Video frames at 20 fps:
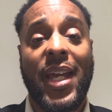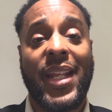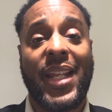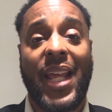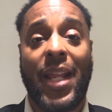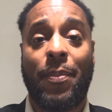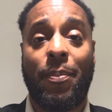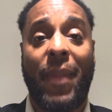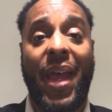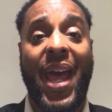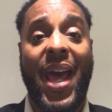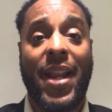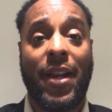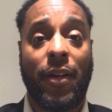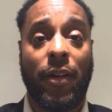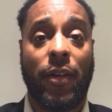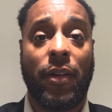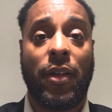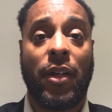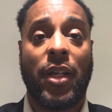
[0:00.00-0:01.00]
that
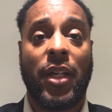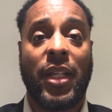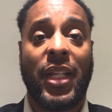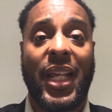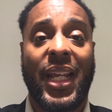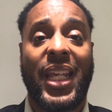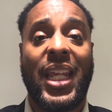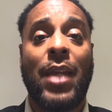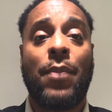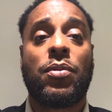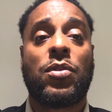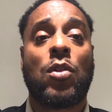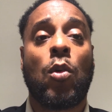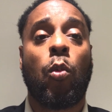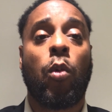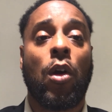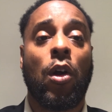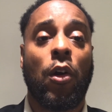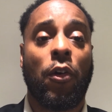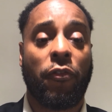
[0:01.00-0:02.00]
matter, that keeps the
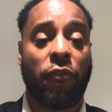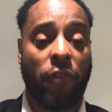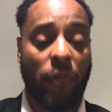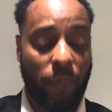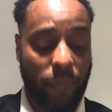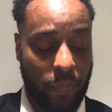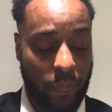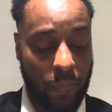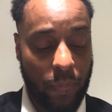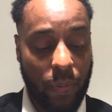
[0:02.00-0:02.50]
world from